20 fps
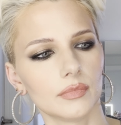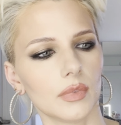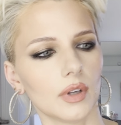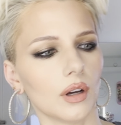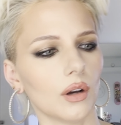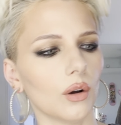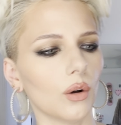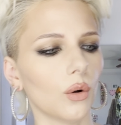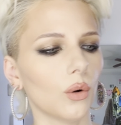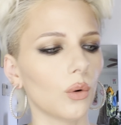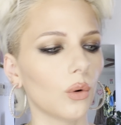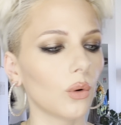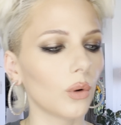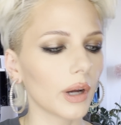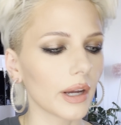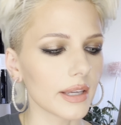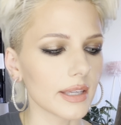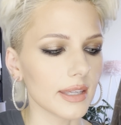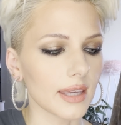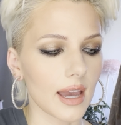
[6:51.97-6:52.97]
Oh
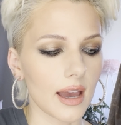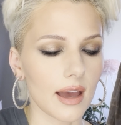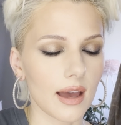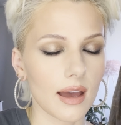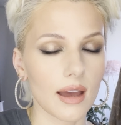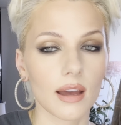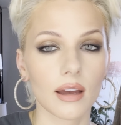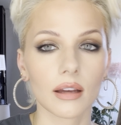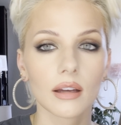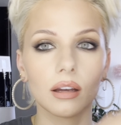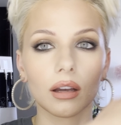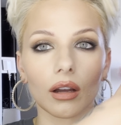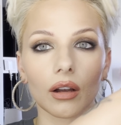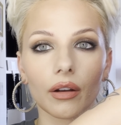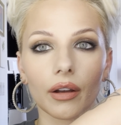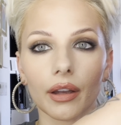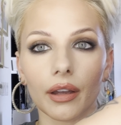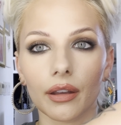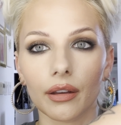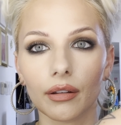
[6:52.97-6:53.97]
yeah, all
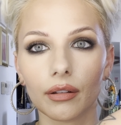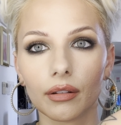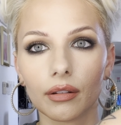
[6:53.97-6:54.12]
right.